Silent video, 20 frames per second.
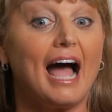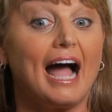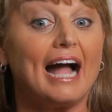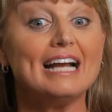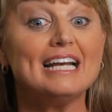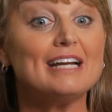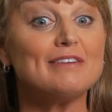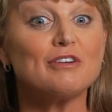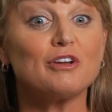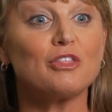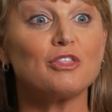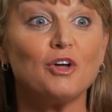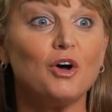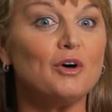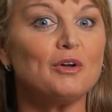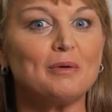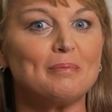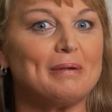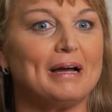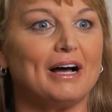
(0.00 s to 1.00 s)
I never
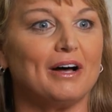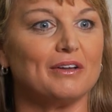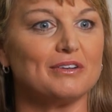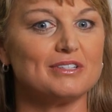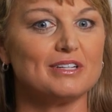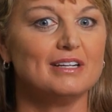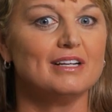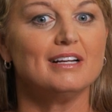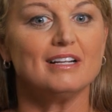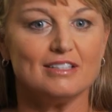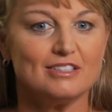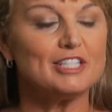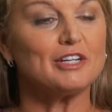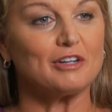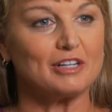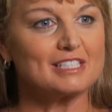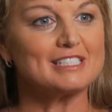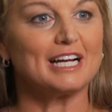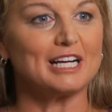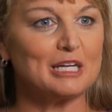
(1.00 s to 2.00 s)
thought about
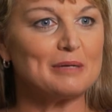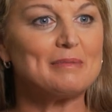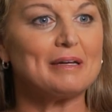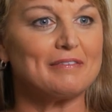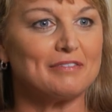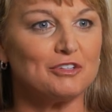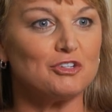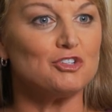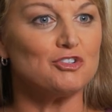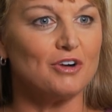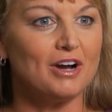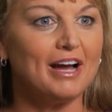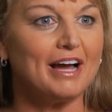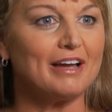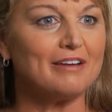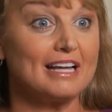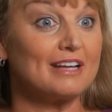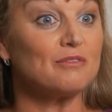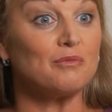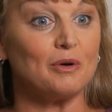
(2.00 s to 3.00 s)
Derrick's not going to be able to
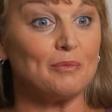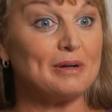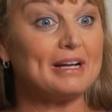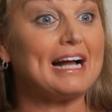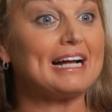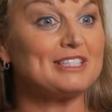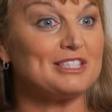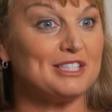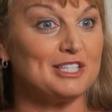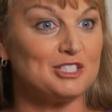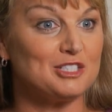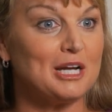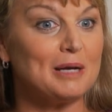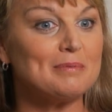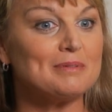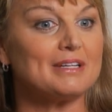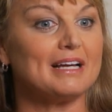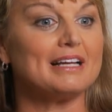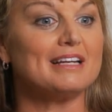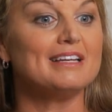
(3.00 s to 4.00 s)
drive. When we got to the
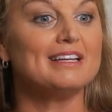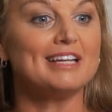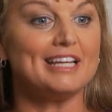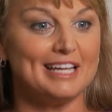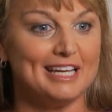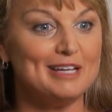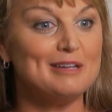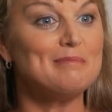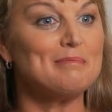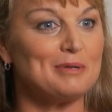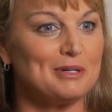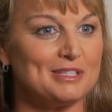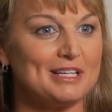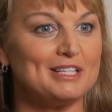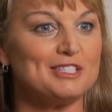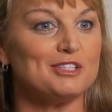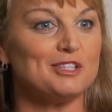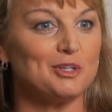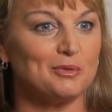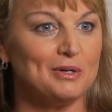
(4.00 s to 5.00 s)
stop sign, he
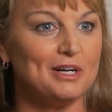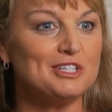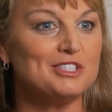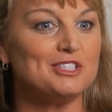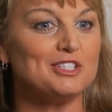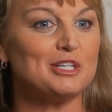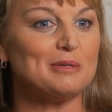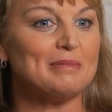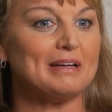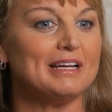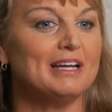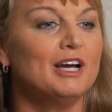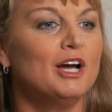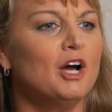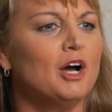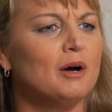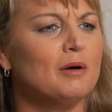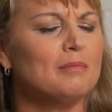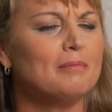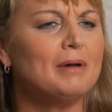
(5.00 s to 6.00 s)
presented the question to me,
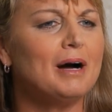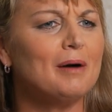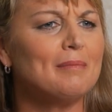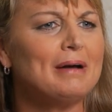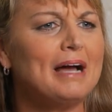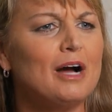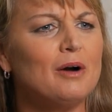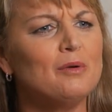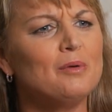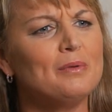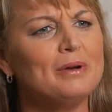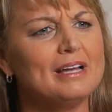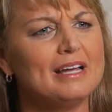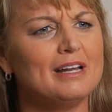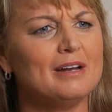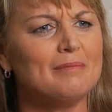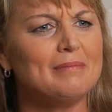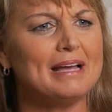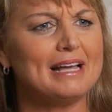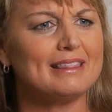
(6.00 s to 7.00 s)
Mom, how are we
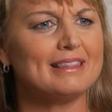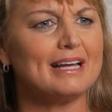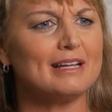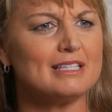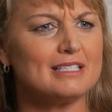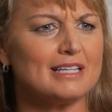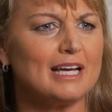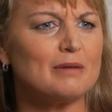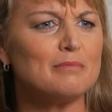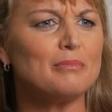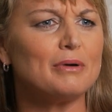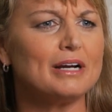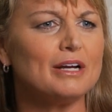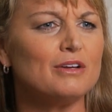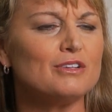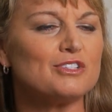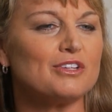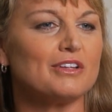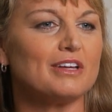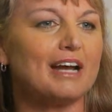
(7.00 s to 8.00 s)
going to make that sign
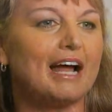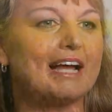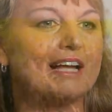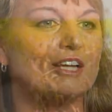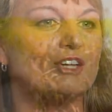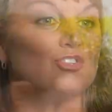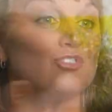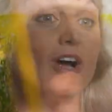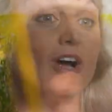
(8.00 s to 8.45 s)
braille so that I can